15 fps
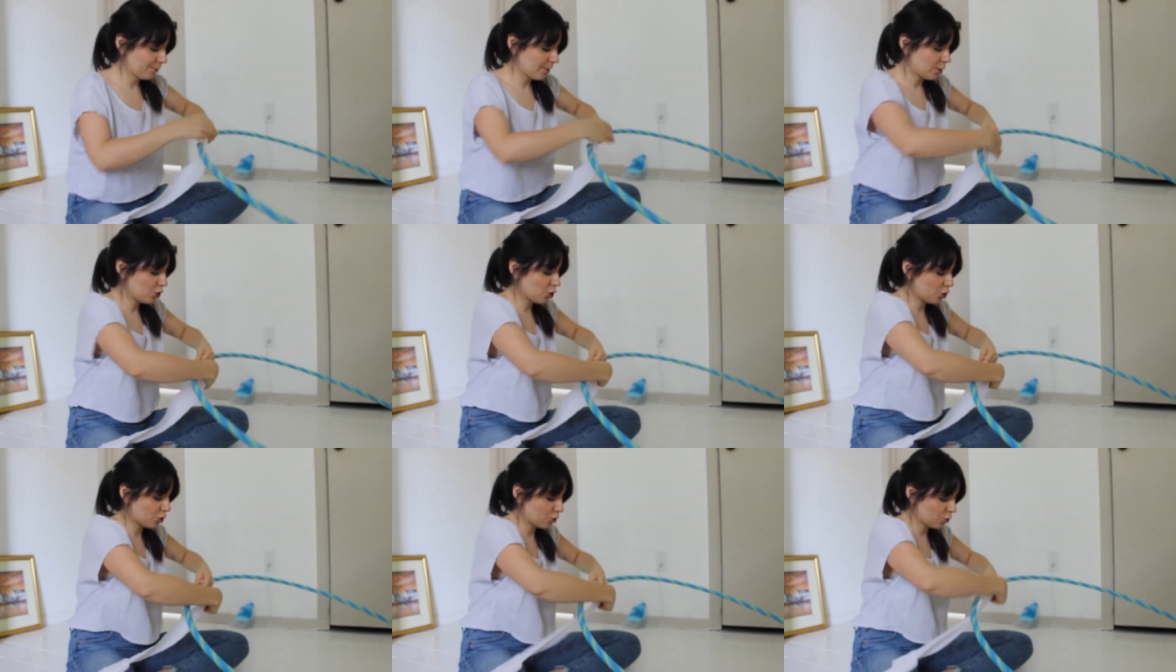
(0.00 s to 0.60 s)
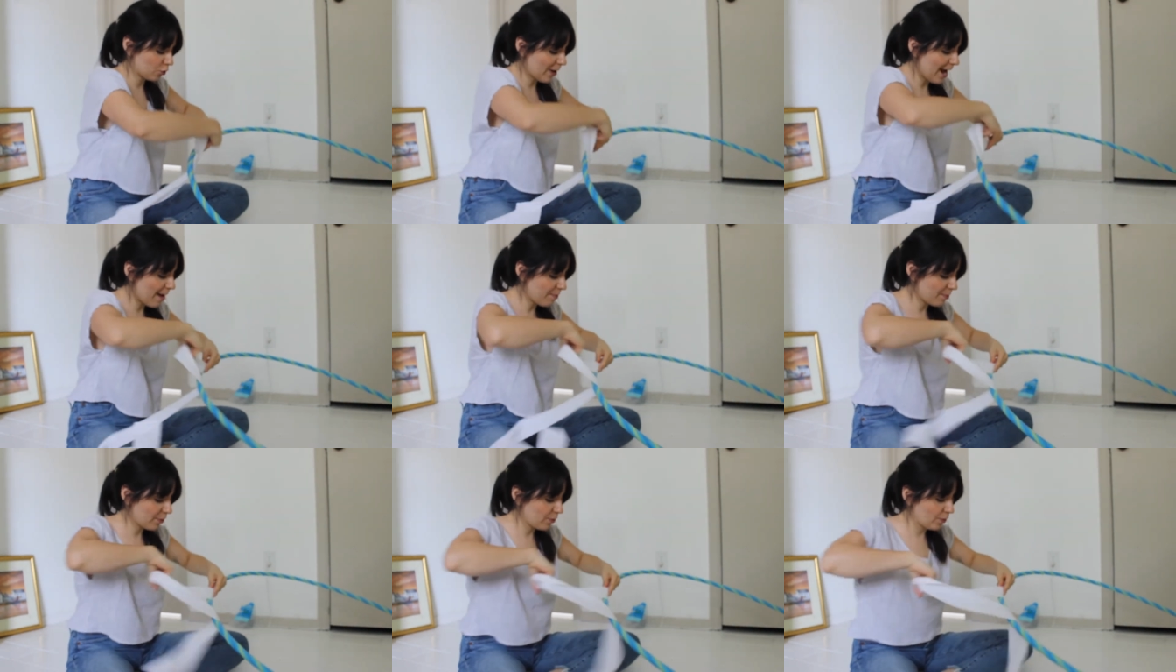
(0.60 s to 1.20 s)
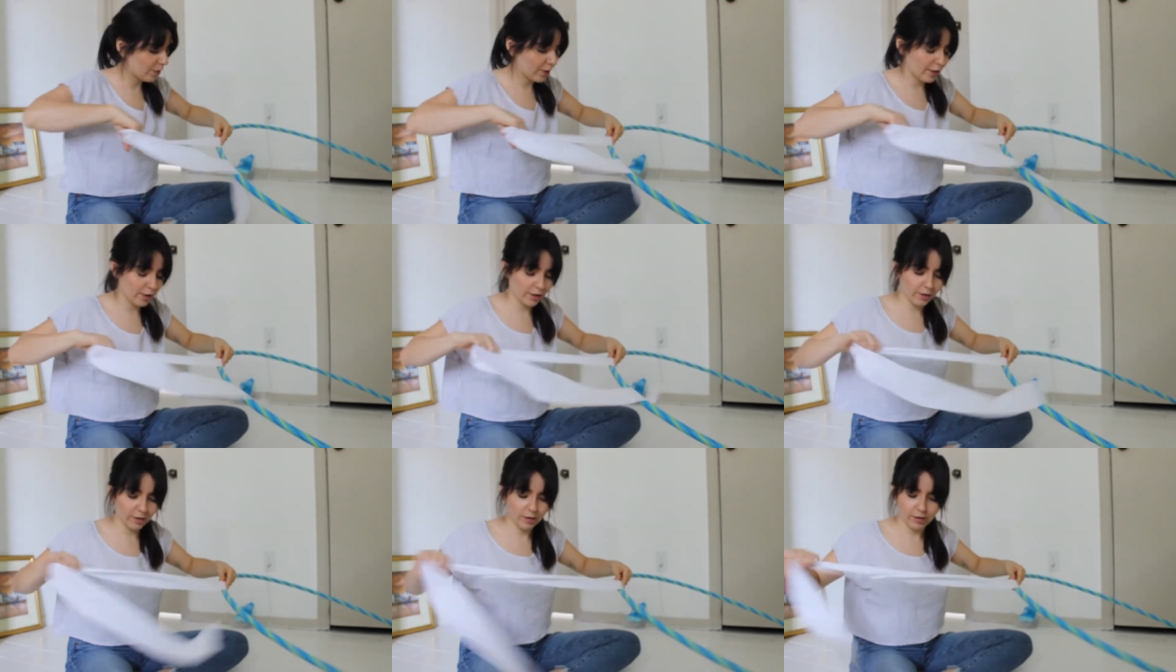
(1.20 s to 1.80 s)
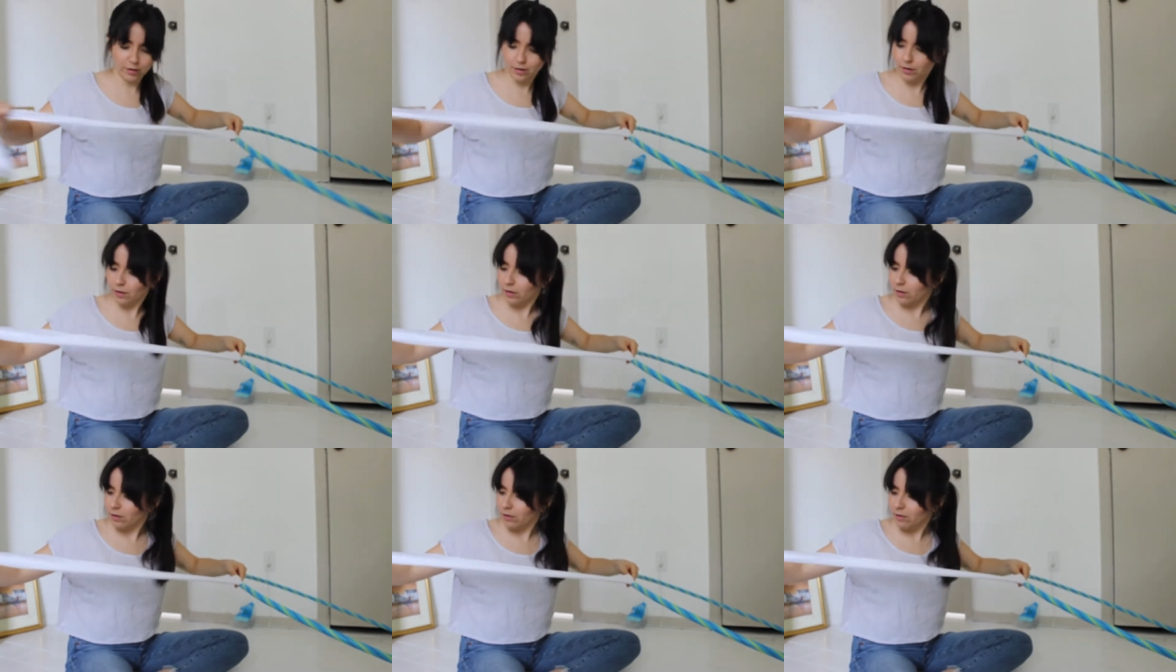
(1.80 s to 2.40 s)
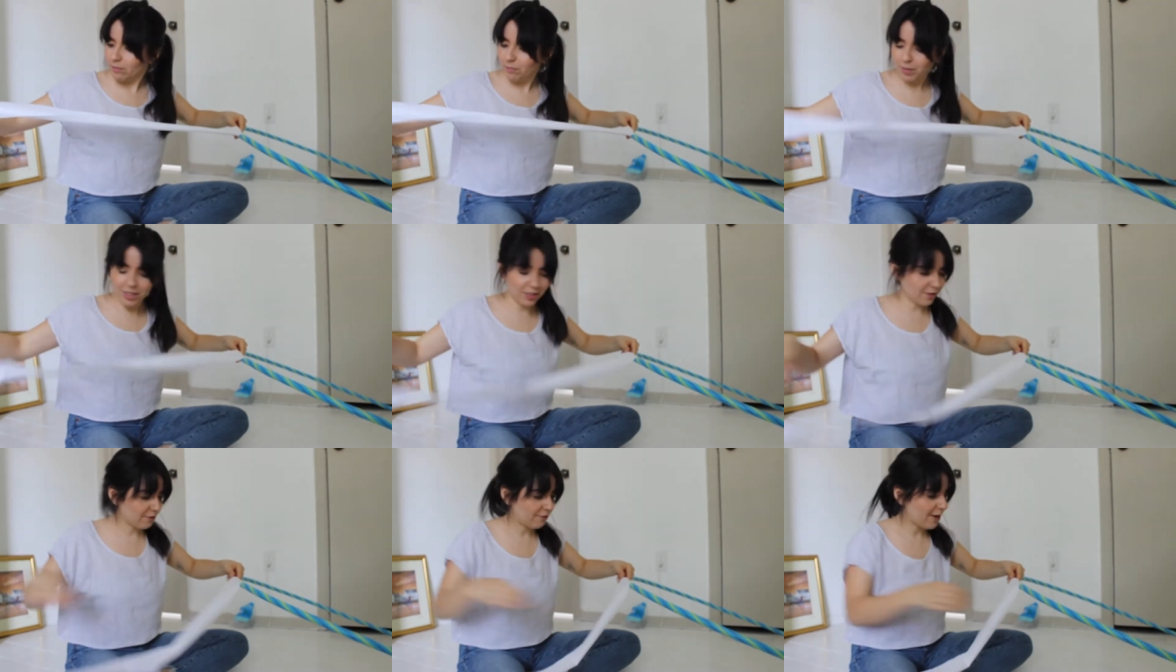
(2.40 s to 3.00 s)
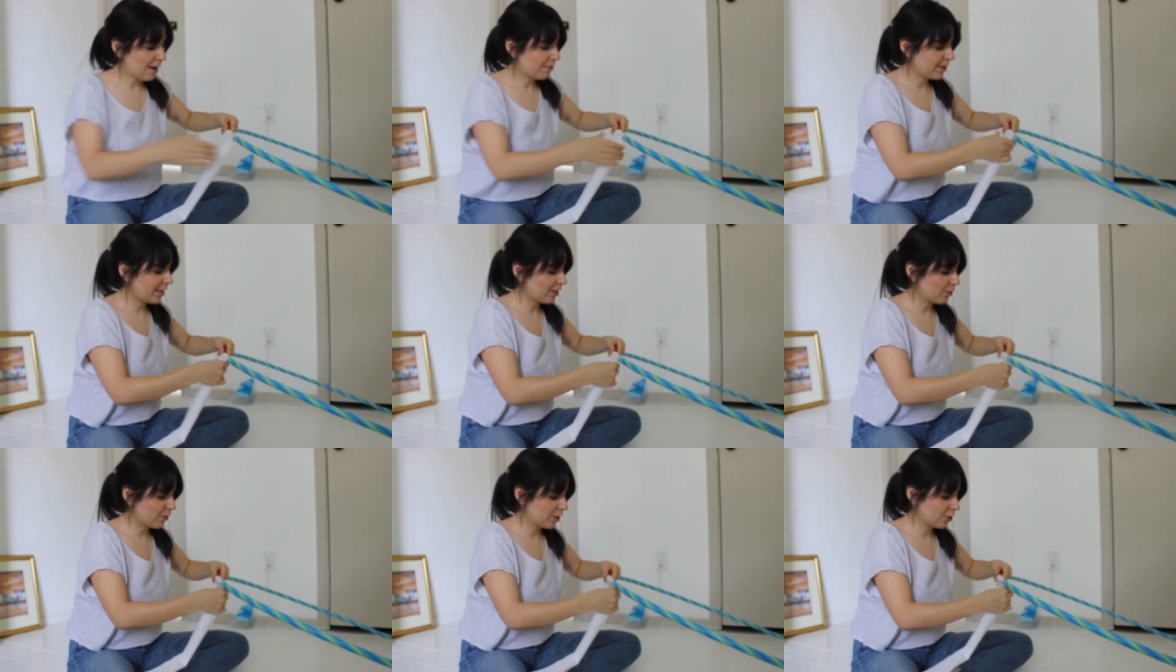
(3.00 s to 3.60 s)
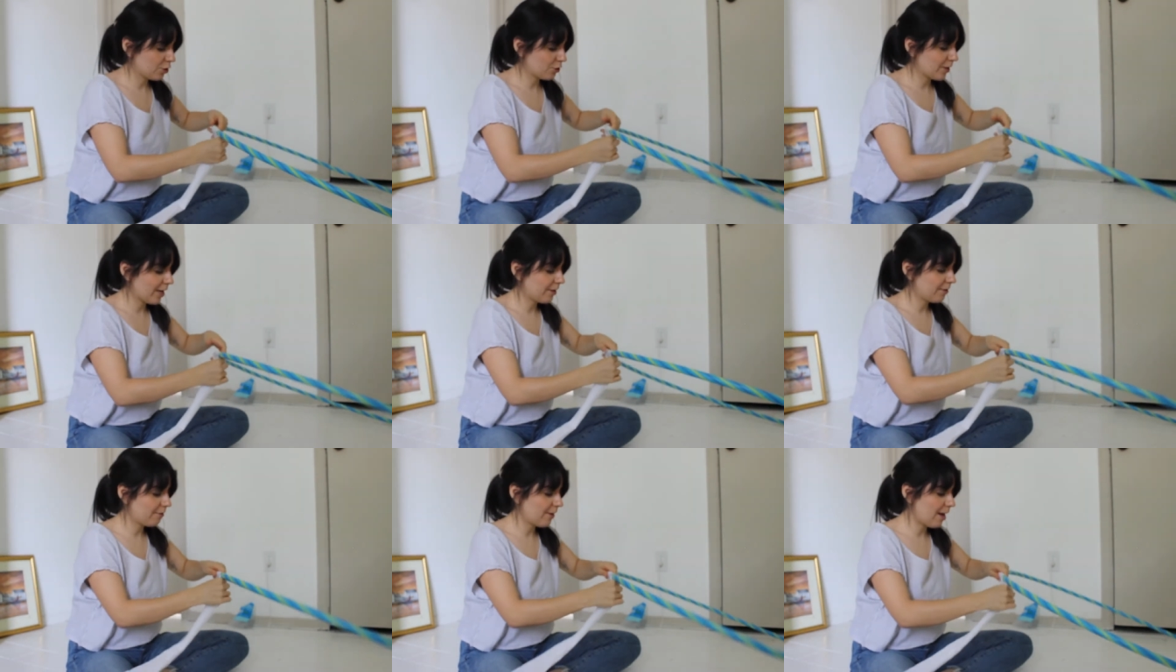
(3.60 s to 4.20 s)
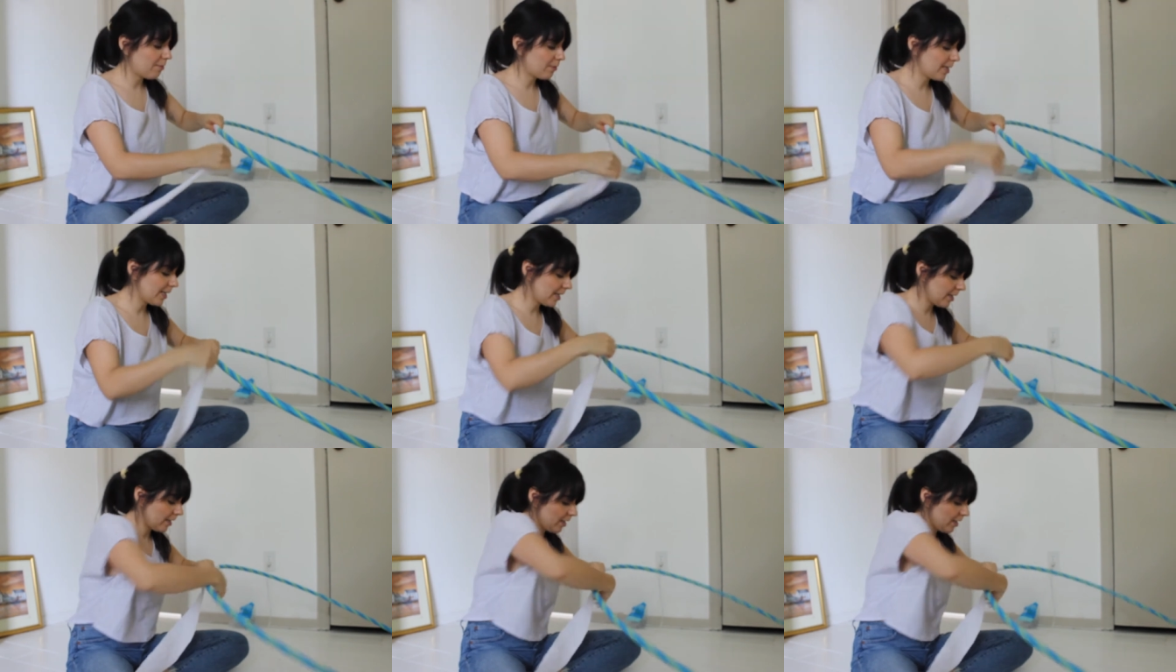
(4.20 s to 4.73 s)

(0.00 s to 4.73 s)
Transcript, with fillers: strap or piece of fabric or strand of fabric